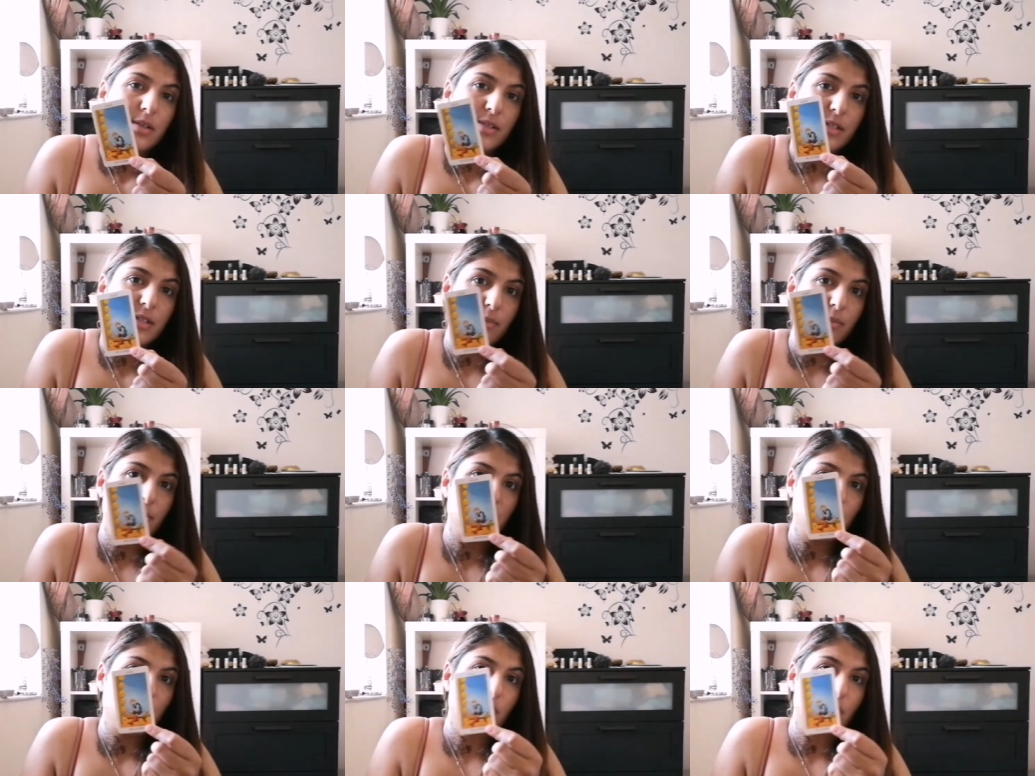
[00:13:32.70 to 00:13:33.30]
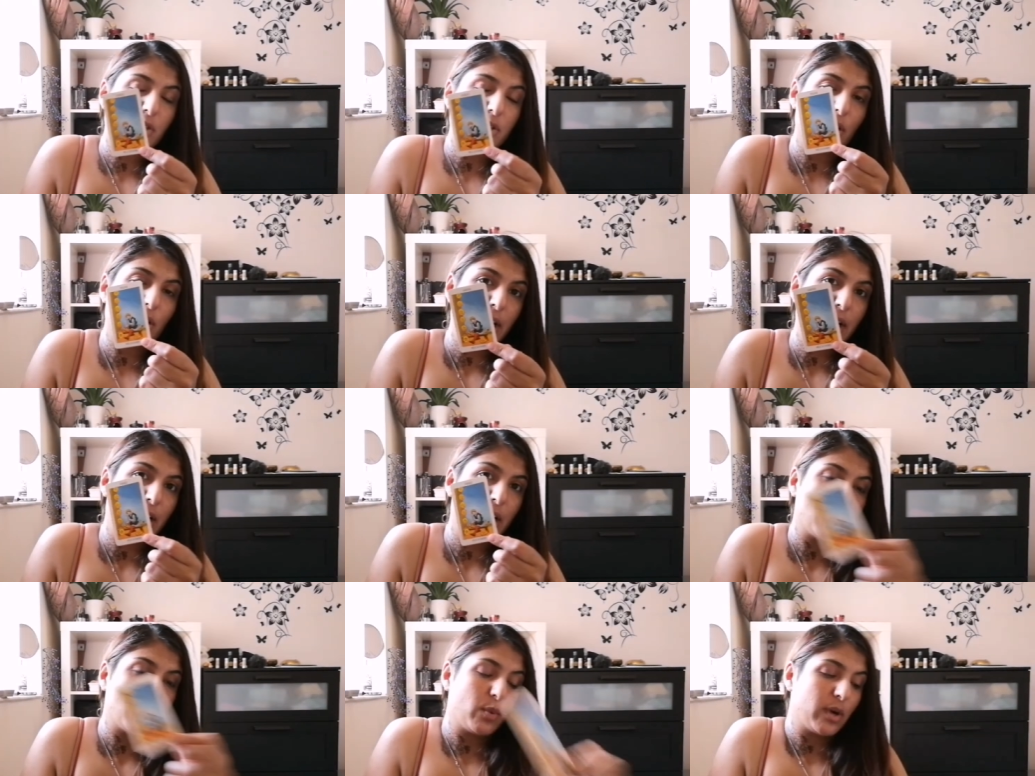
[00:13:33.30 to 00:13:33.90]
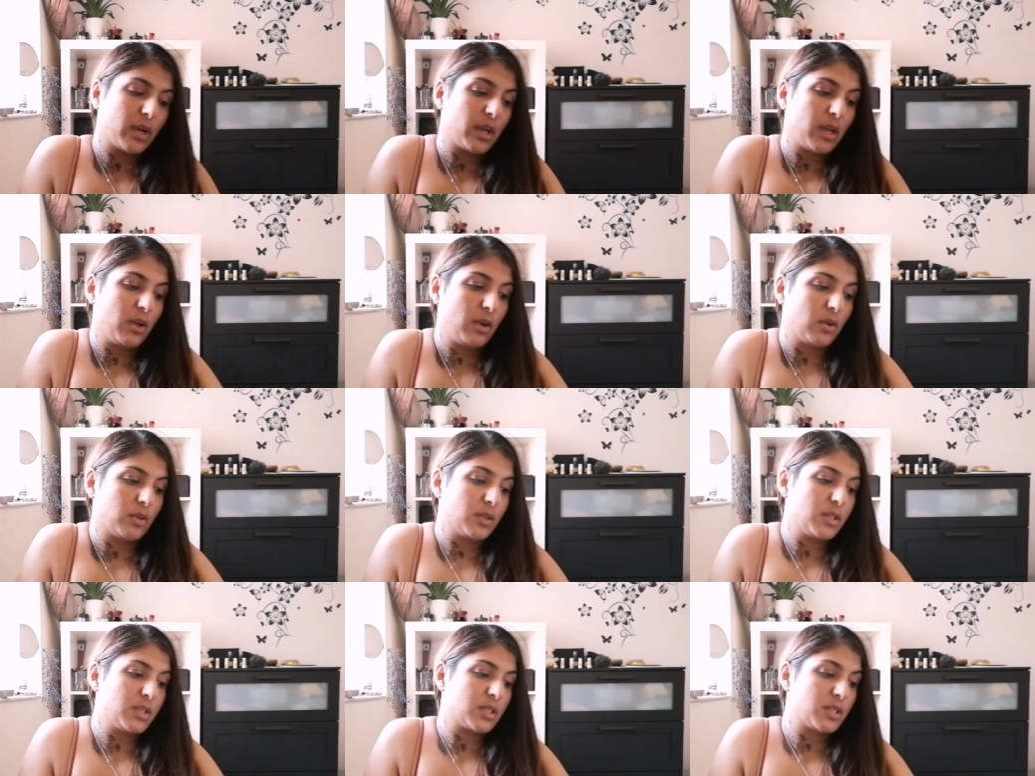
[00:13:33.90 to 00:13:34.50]
Somebody was looking at
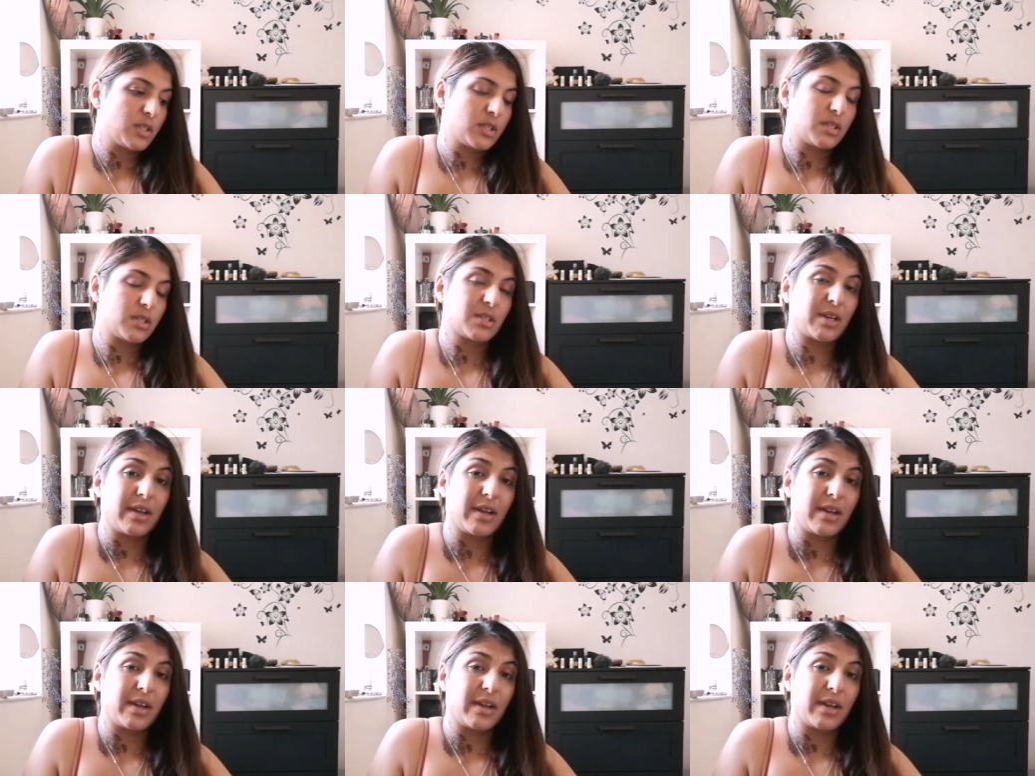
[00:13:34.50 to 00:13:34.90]
working on this